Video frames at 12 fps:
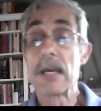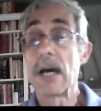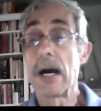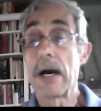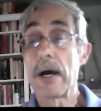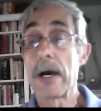
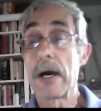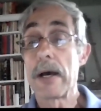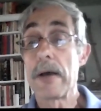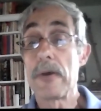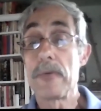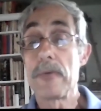
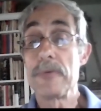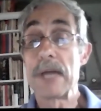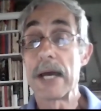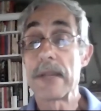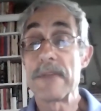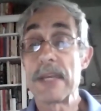uh,
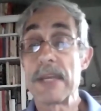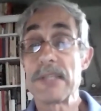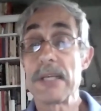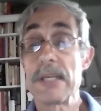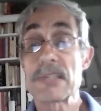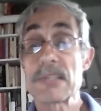died in the
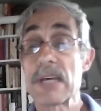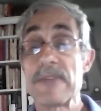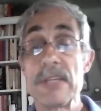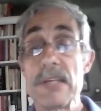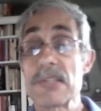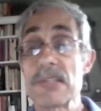eighteen
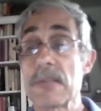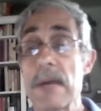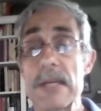seventies. To my